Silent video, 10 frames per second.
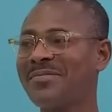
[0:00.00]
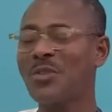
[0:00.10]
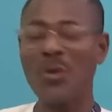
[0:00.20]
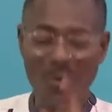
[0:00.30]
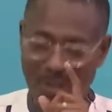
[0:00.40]

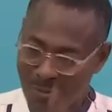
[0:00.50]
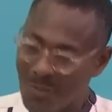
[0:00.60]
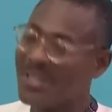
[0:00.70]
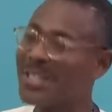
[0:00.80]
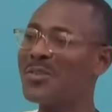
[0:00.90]
So who is
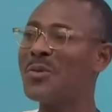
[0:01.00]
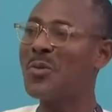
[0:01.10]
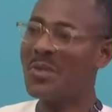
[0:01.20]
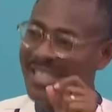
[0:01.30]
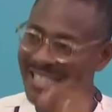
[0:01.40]
molding you?
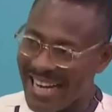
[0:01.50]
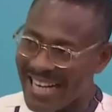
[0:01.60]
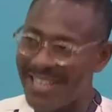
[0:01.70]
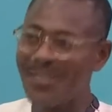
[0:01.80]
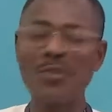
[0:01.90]
Who is
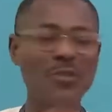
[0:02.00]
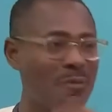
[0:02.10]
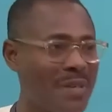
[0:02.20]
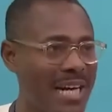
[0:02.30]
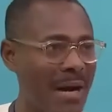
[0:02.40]
turning you to
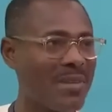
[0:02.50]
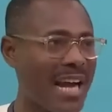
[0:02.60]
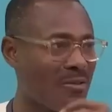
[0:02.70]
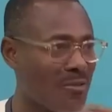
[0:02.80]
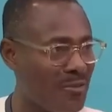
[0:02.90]
become
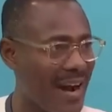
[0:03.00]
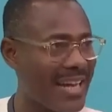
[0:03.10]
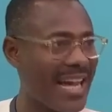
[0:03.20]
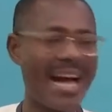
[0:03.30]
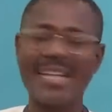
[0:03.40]
that
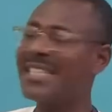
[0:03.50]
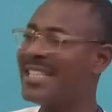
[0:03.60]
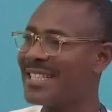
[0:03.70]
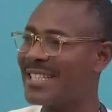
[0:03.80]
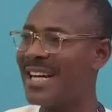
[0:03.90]
fine
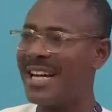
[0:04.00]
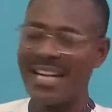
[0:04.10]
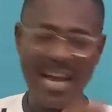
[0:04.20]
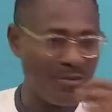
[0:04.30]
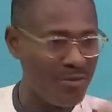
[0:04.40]
artist,
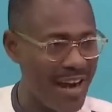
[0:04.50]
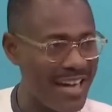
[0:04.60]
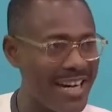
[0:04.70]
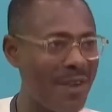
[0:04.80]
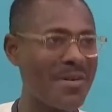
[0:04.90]
that
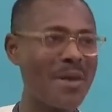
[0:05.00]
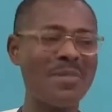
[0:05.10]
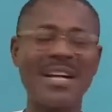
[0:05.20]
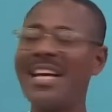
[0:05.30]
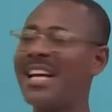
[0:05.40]
fine
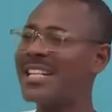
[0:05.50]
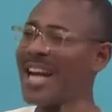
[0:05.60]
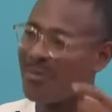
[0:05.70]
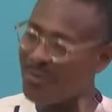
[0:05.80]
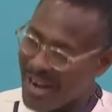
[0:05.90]
cameraman,
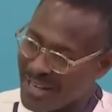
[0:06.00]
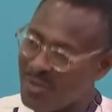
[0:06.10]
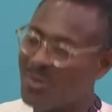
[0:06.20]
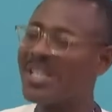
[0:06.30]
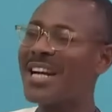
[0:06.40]
that fine
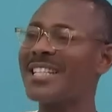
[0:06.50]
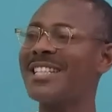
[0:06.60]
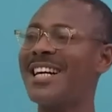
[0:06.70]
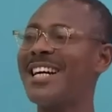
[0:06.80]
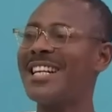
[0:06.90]

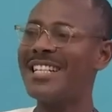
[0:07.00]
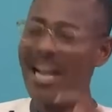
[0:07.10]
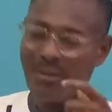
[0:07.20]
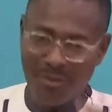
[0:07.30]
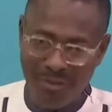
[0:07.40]
newscaster,
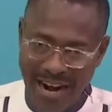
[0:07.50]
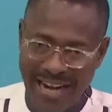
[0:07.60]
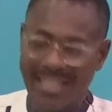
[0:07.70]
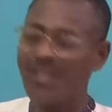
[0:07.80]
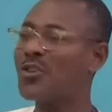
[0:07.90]
that
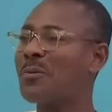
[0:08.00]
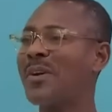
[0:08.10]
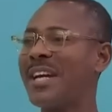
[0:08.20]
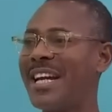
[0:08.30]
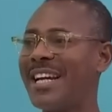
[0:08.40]
fine
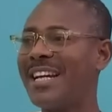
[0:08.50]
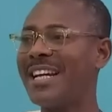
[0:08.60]
entrepreneur,